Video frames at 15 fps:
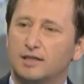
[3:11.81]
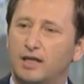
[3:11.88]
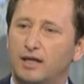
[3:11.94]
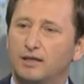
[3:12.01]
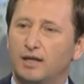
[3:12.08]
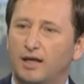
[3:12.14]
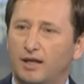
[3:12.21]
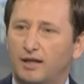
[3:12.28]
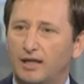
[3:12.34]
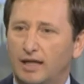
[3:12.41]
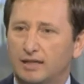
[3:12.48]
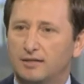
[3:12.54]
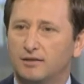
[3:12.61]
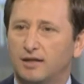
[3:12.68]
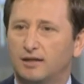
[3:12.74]
that the
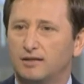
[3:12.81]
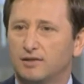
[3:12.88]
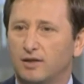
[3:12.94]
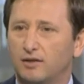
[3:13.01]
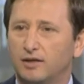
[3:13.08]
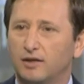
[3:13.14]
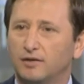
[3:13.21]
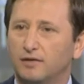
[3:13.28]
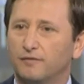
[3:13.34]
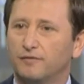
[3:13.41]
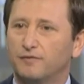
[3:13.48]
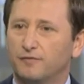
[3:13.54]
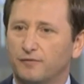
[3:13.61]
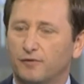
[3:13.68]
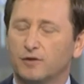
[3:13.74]
internet is only in the
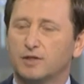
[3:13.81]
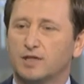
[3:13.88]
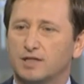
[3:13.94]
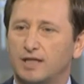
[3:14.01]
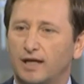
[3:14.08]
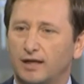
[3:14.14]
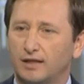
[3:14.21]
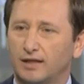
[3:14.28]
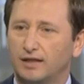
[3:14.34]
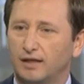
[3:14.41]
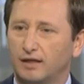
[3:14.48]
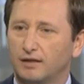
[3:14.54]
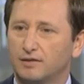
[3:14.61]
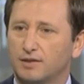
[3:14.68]
first or second inning.